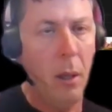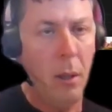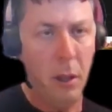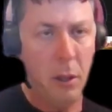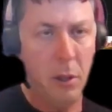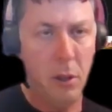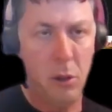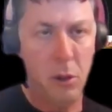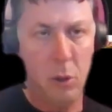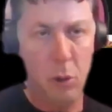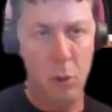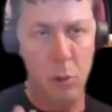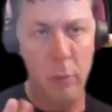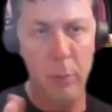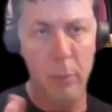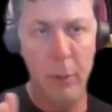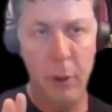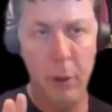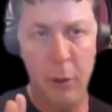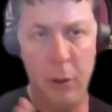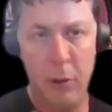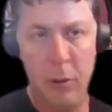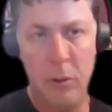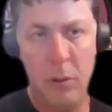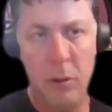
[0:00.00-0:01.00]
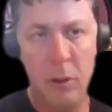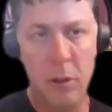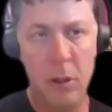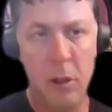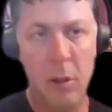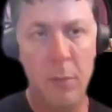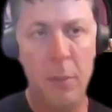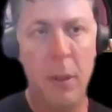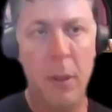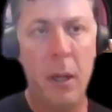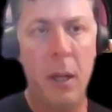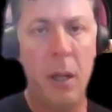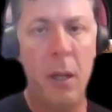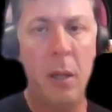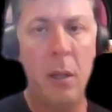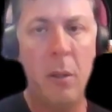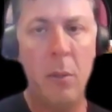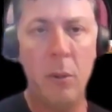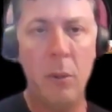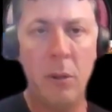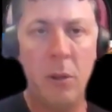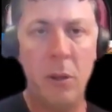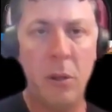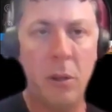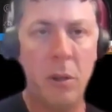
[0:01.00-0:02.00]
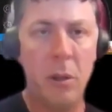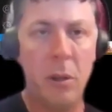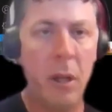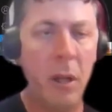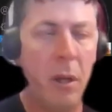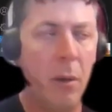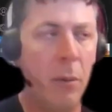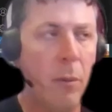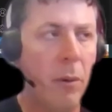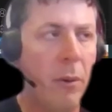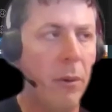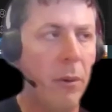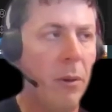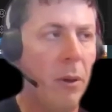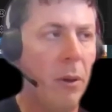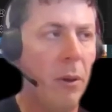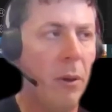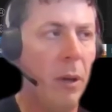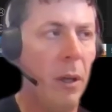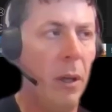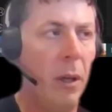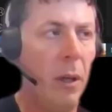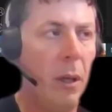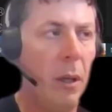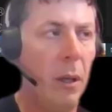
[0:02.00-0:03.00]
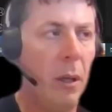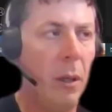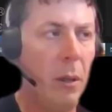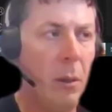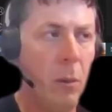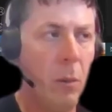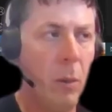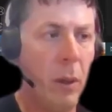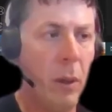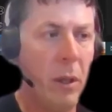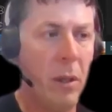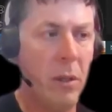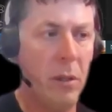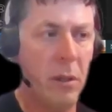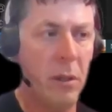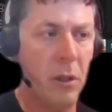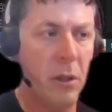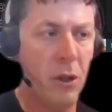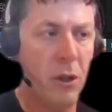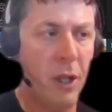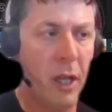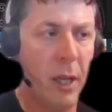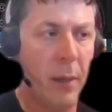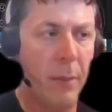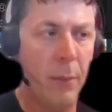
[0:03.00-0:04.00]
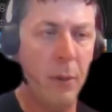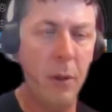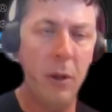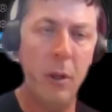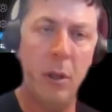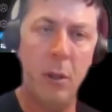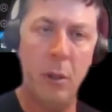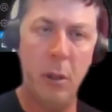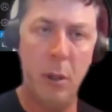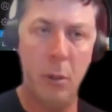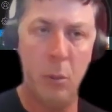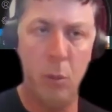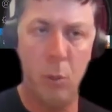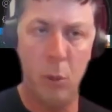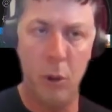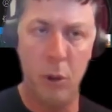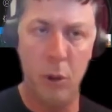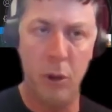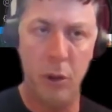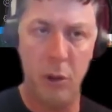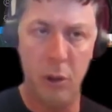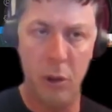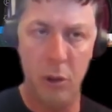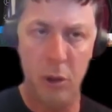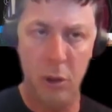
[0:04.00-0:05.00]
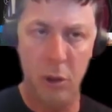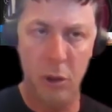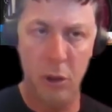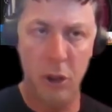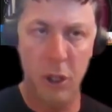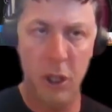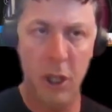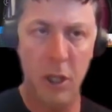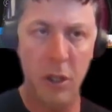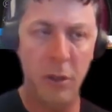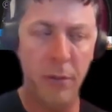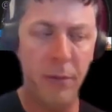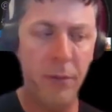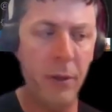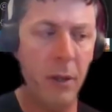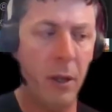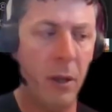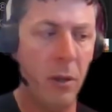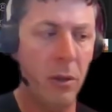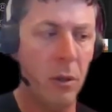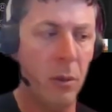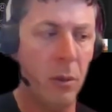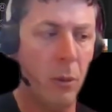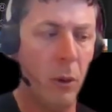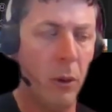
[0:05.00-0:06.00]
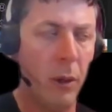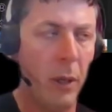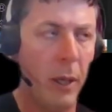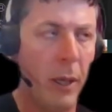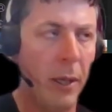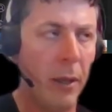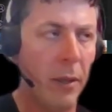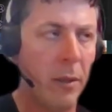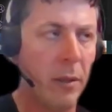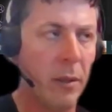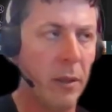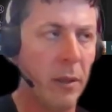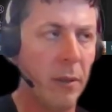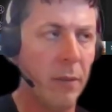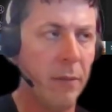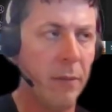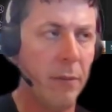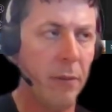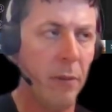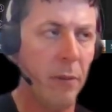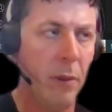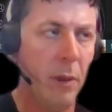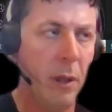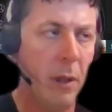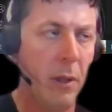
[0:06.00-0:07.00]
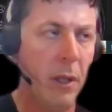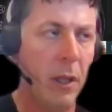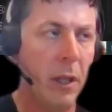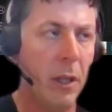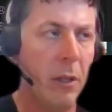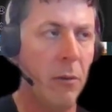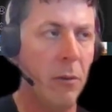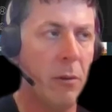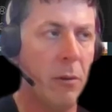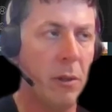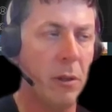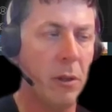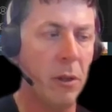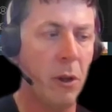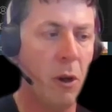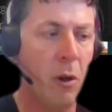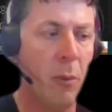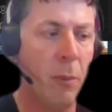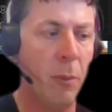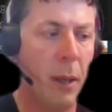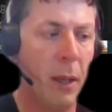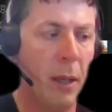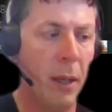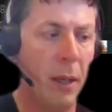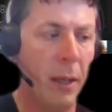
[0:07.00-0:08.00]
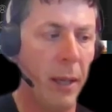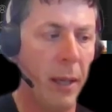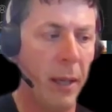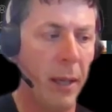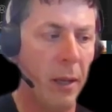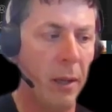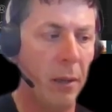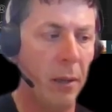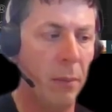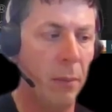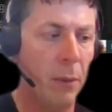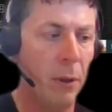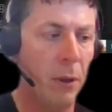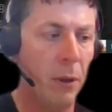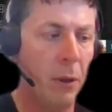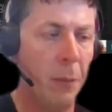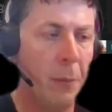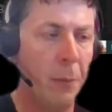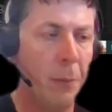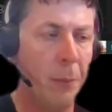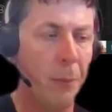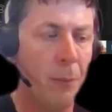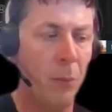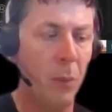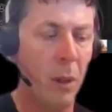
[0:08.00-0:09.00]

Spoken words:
There's two modes to Copilot, which is kind of worth knowing in here. One is the chat mode that won't change your files, it won't edit stuff. And the other is this Copilot edit mode.